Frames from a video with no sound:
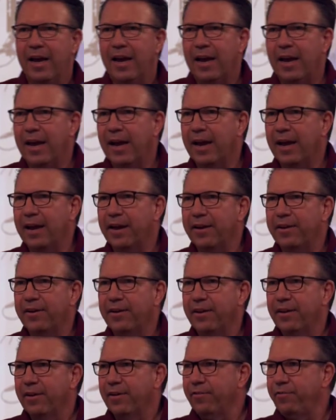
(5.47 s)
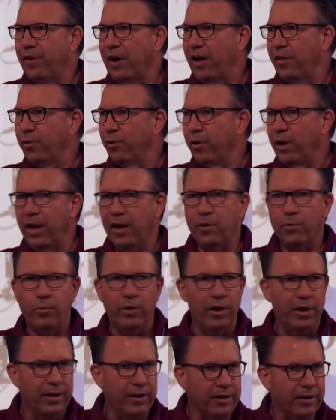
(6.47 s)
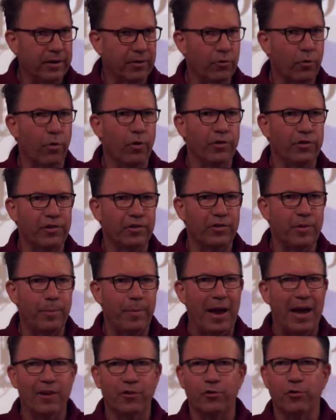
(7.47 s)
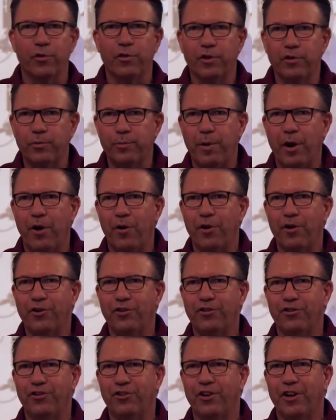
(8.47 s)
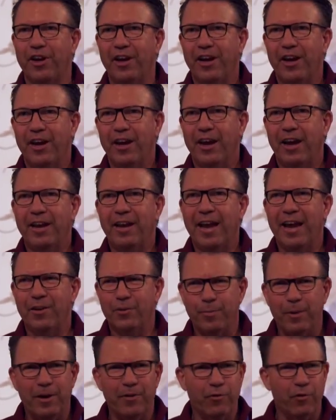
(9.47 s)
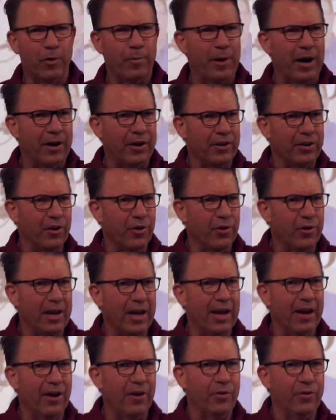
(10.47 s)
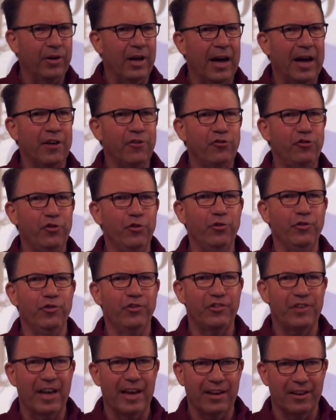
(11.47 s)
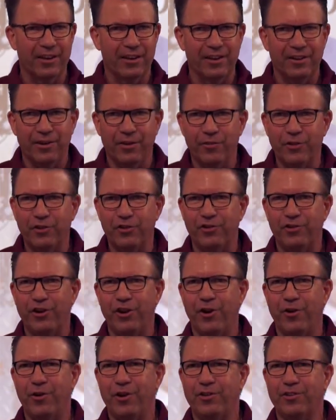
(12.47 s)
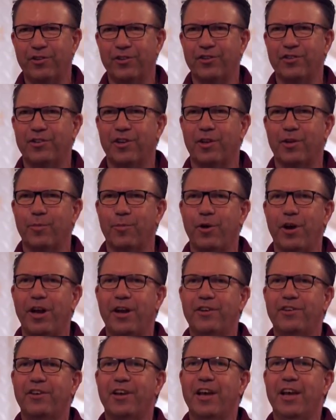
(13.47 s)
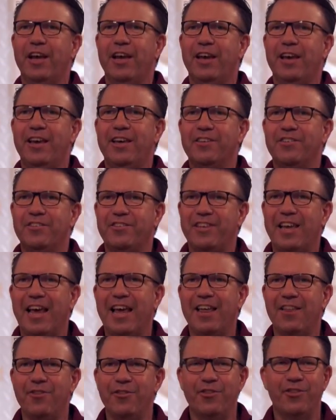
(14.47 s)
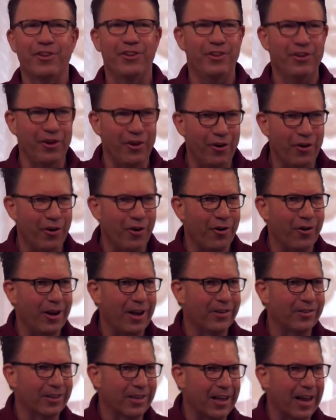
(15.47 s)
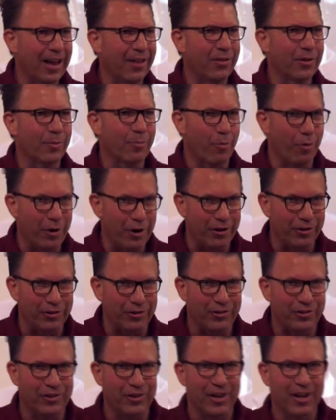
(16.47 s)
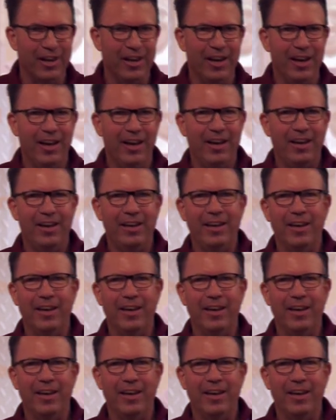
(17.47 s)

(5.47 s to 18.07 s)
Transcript: And Father Edwin, of course, is the pastor of this parish and has been for about a year now. On June 2nd of this year, he's going to celebrate his 10th year as a Catholic priest. He